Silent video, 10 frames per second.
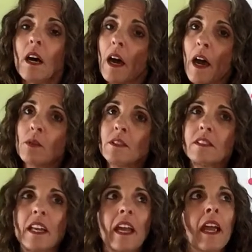I would
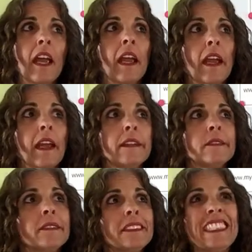say
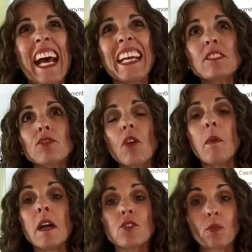not so
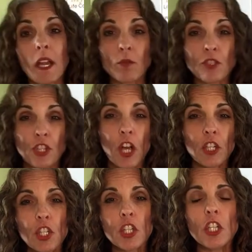much when I was
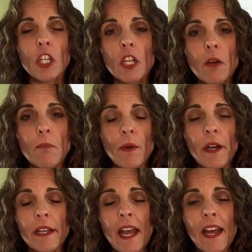younger,
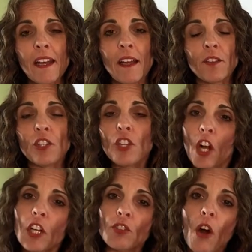but as a
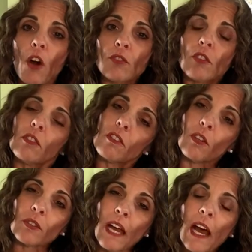young adult till
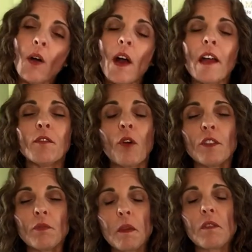now, I've
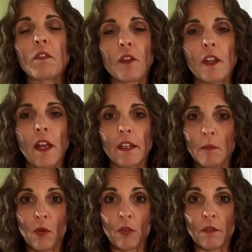always been very highly
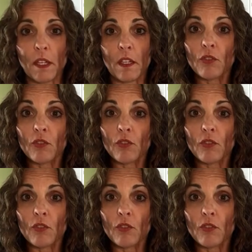motivated.